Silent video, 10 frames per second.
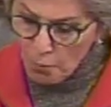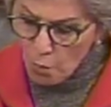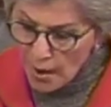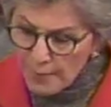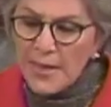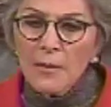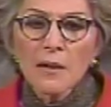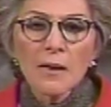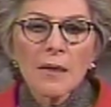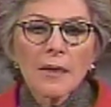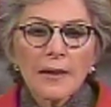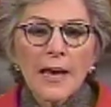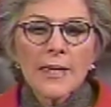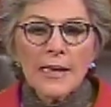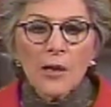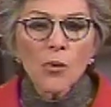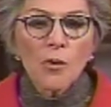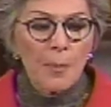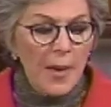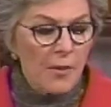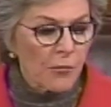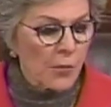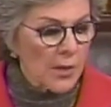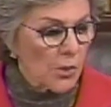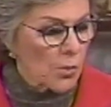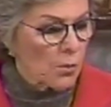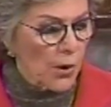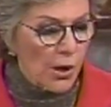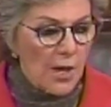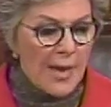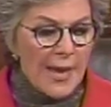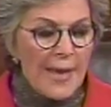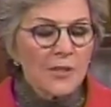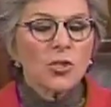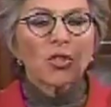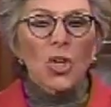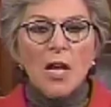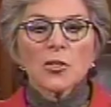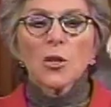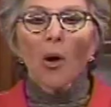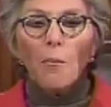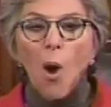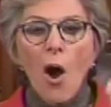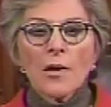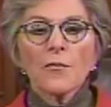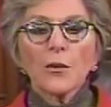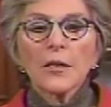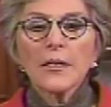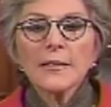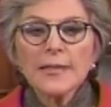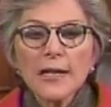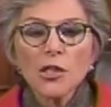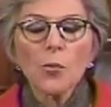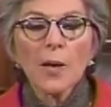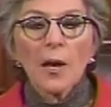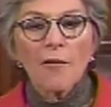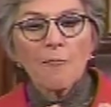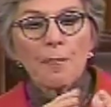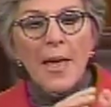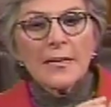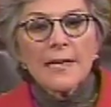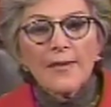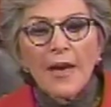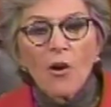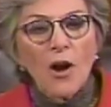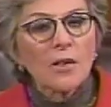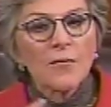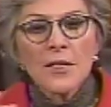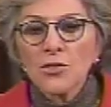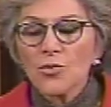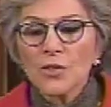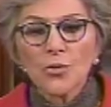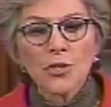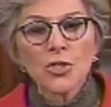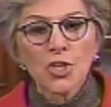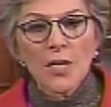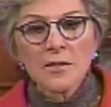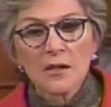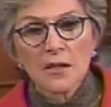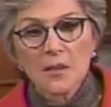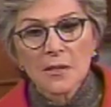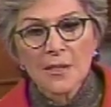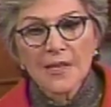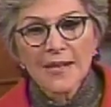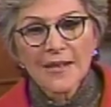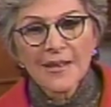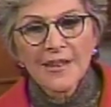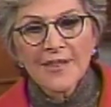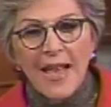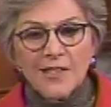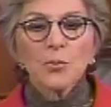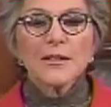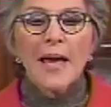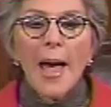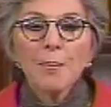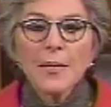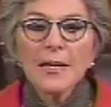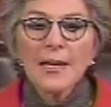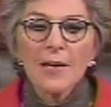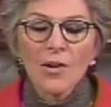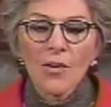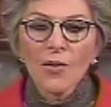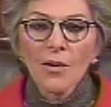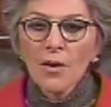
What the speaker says: women get equal pay for equal work. It's just part of the continuing of bending that arc of history toward justice. That's what's happening here